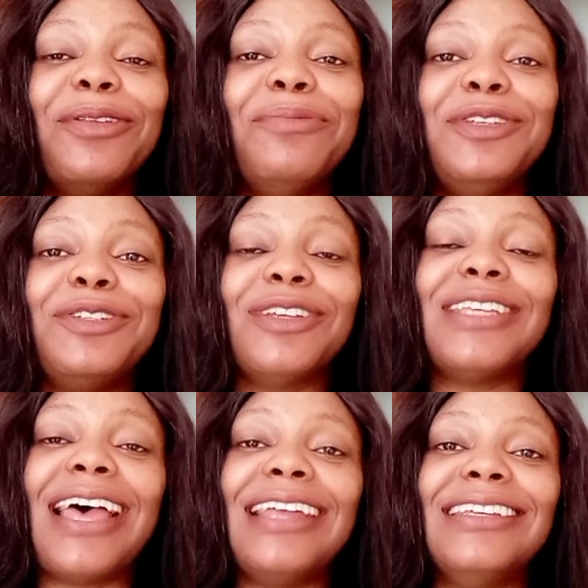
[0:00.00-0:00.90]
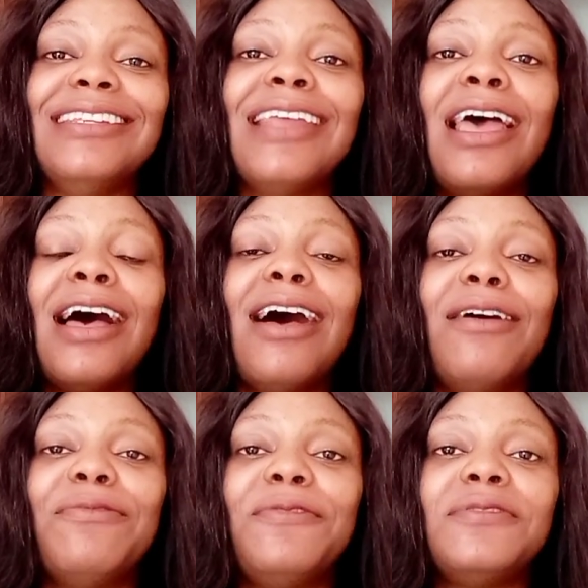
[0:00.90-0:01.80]
are going to be just adding
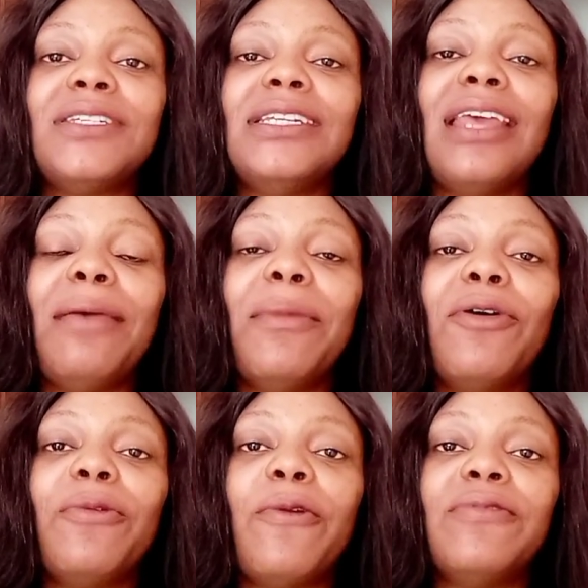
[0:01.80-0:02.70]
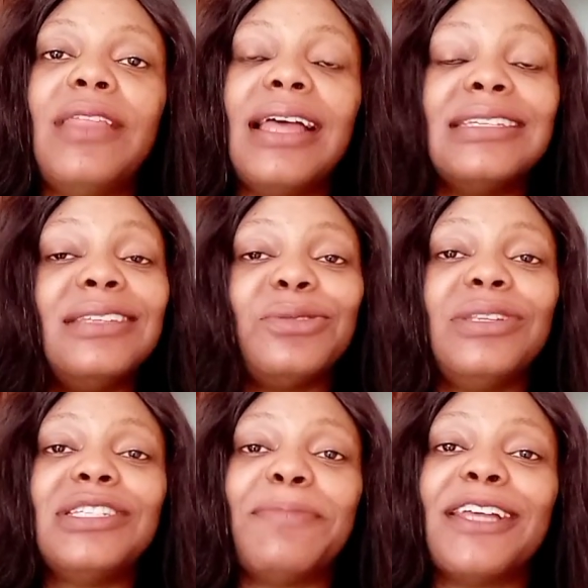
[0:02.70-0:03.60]
15 ml of that into
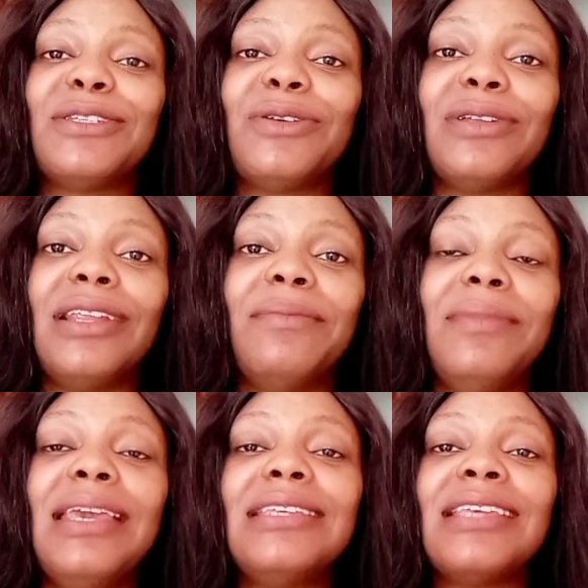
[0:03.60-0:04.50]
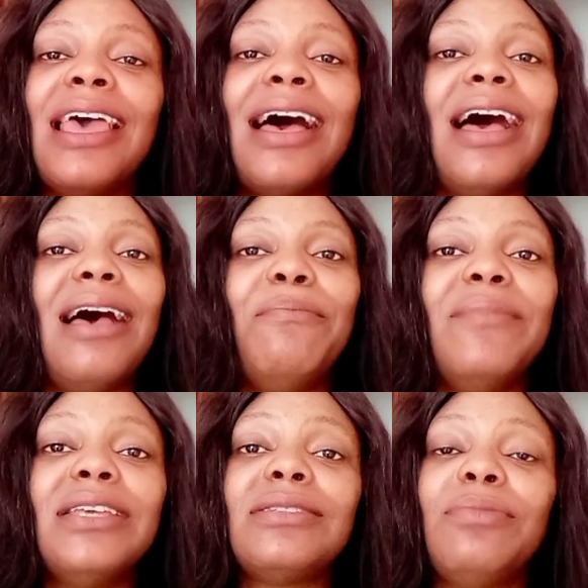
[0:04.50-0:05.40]
this particular mix.
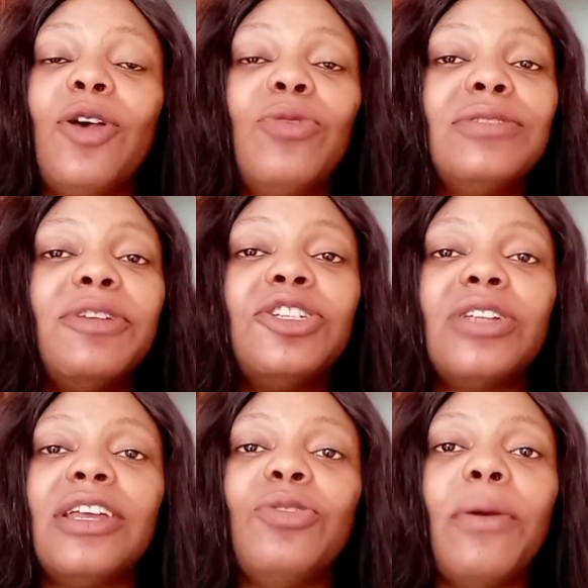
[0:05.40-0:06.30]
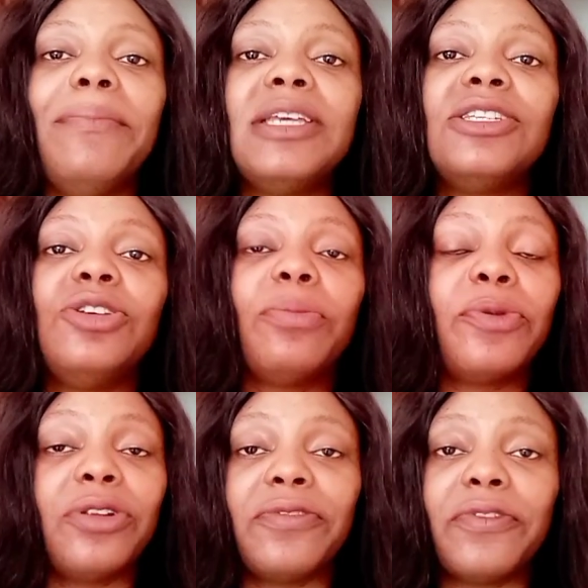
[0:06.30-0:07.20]
We always make sure that you are mixing your
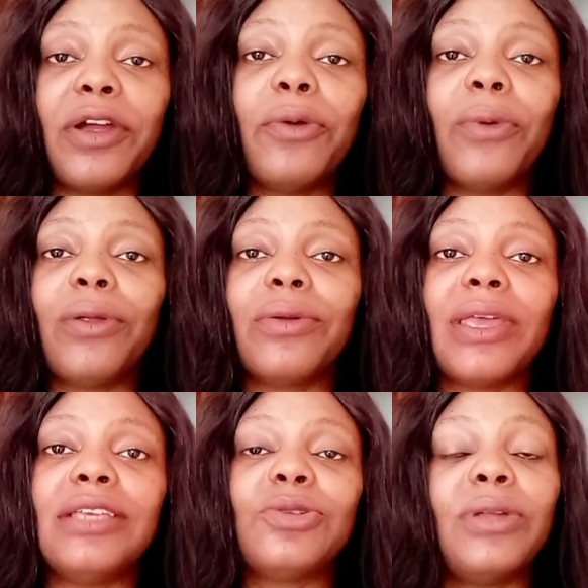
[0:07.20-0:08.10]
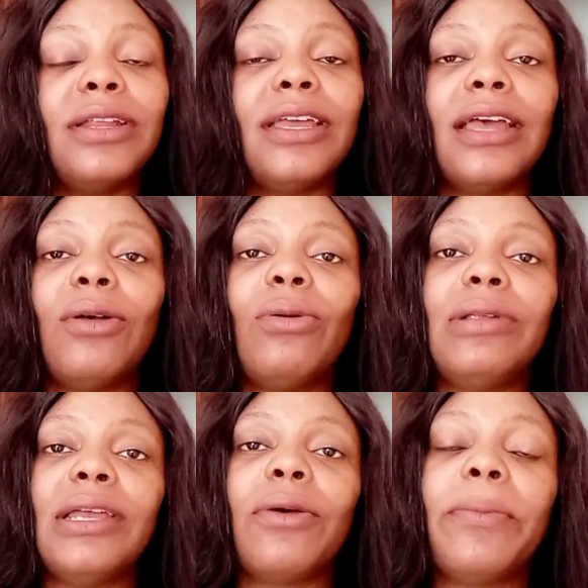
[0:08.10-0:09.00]
product very well, okay, so that they can
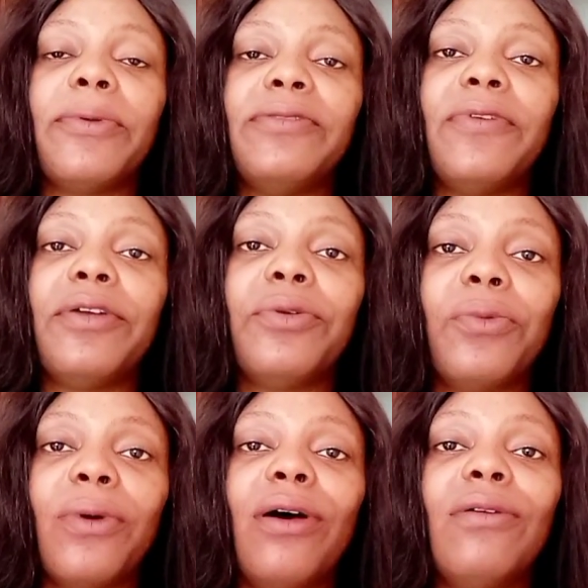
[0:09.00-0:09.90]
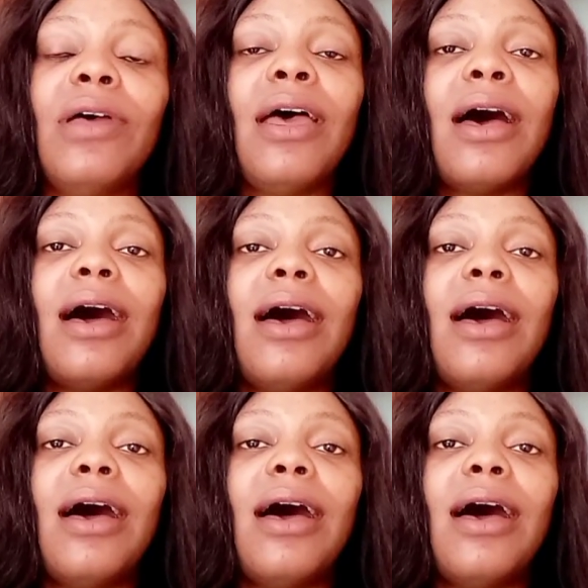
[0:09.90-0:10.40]
all incorporate very well.